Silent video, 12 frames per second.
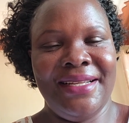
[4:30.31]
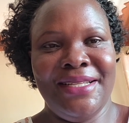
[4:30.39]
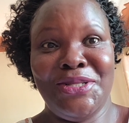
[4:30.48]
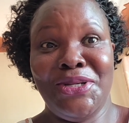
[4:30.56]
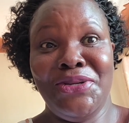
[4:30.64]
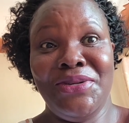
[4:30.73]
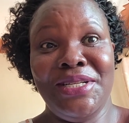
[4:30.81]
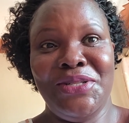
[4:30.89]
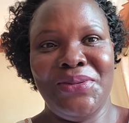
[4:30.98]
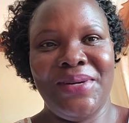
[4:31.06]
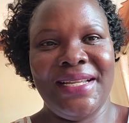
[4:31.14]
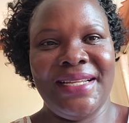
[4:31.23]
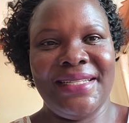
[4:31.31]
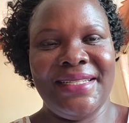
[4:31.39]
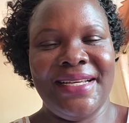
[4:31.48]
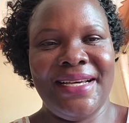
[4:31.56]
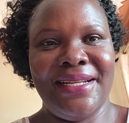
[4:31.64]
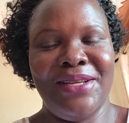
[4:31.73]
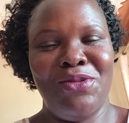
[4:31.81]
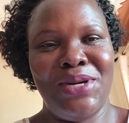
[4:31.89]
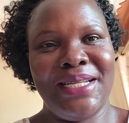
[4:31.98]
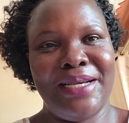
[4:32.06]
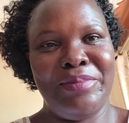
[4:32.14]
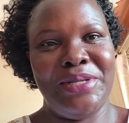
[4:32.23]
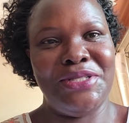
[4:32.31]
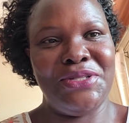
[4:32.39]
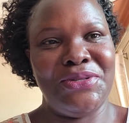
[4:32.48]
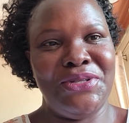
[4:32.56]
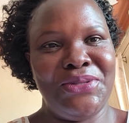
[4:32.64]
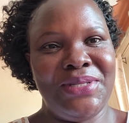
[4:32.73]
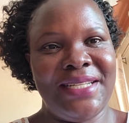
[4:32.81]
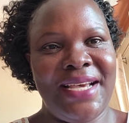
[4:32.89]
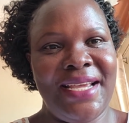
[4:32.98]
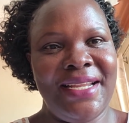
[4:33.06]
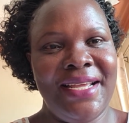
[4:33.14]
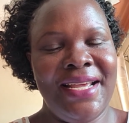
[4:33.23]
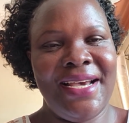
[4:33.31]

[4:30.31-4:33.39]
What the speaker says: So you need to understand what happens on your side